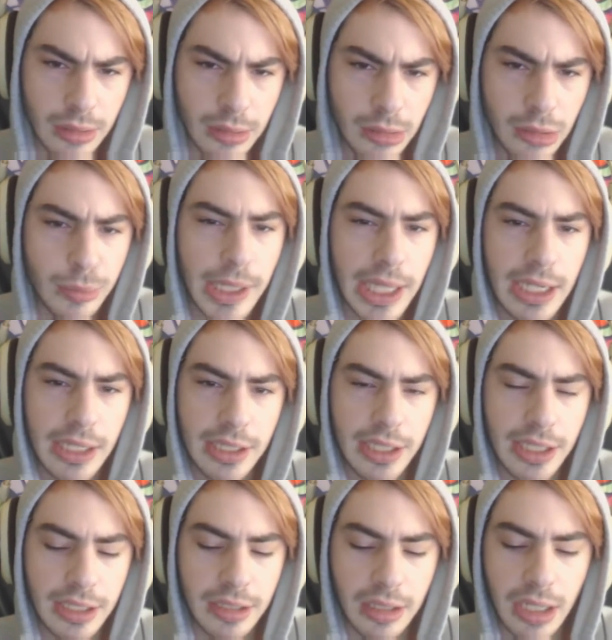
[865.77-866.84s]
humanity
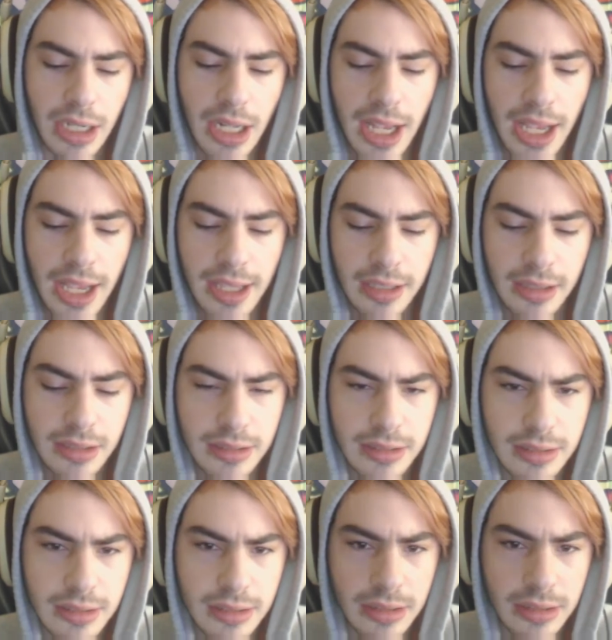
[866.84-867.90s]
in our
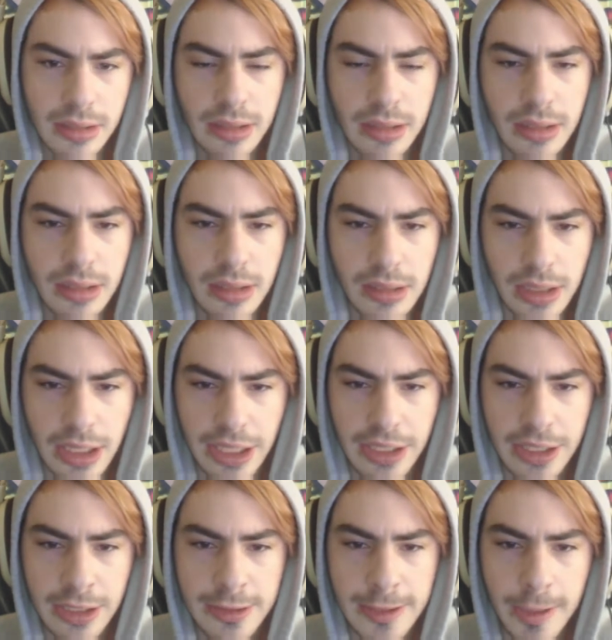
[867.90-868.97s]
heads?
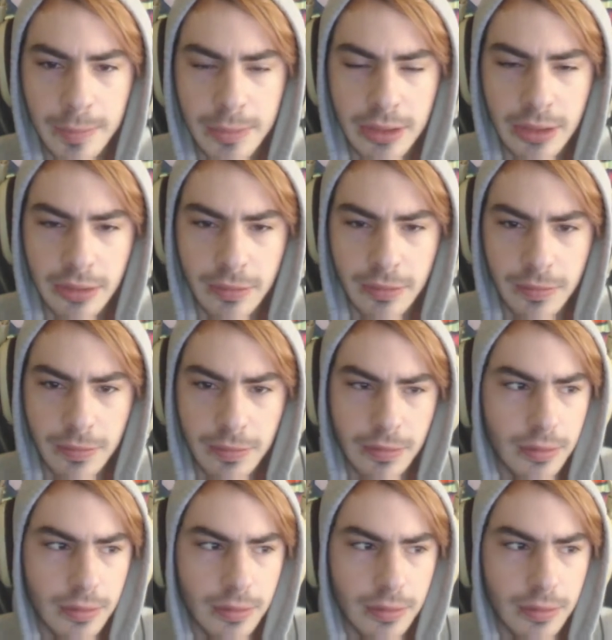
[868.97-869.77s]
Like, in terms of,